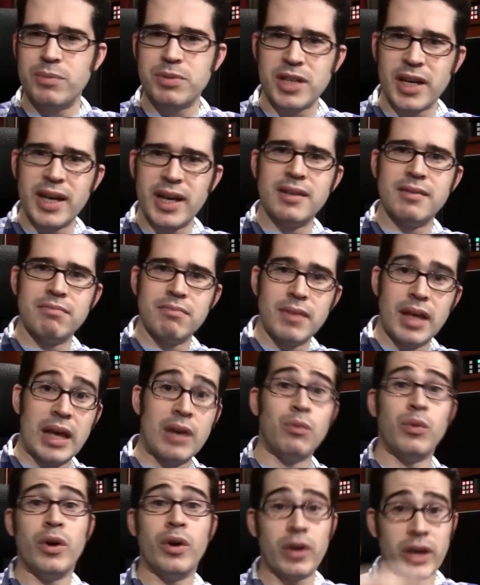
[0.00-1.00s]
website,
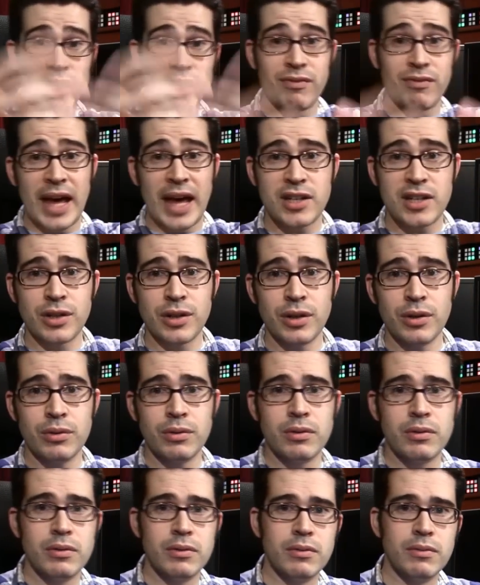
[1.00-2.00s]
and we'll give that to
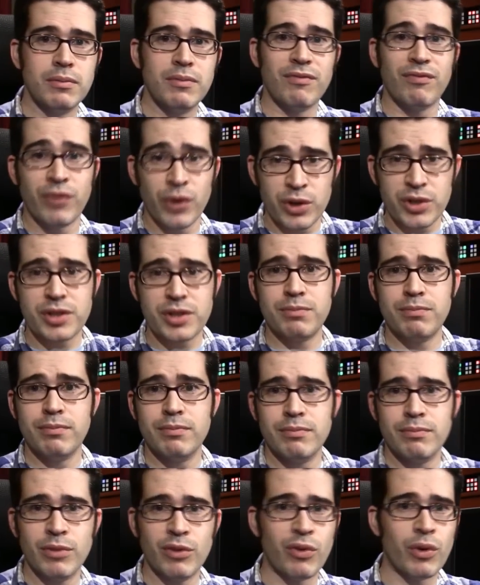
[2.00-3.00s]
you first
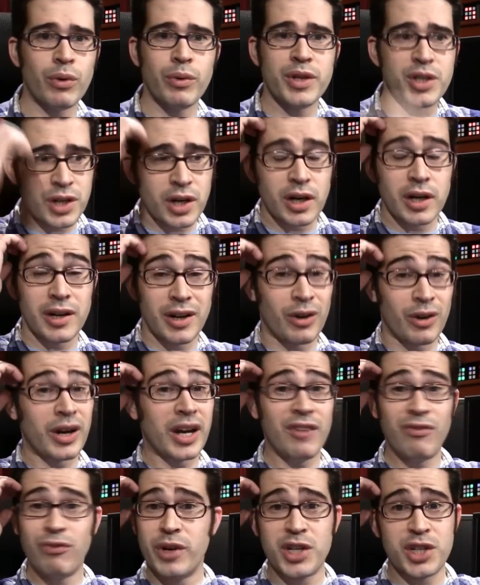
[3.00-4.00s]
before we share it, or
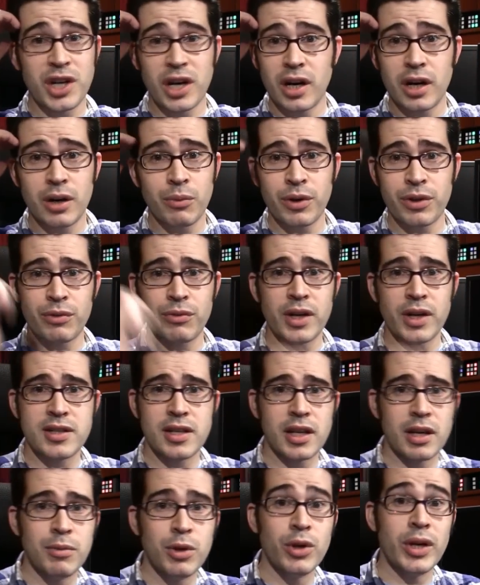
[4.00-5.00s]
if we share it with the rest
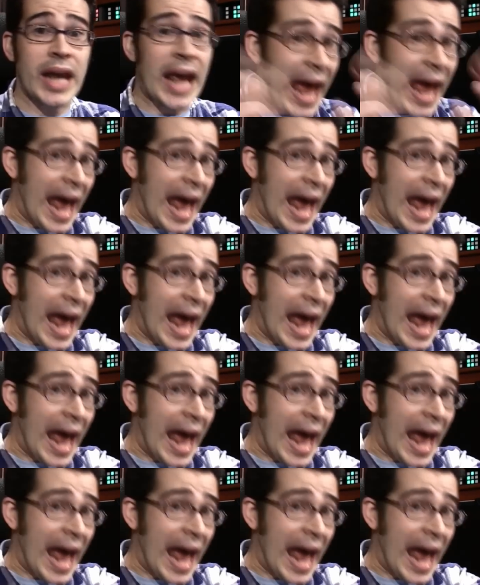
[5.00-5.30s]
of the community,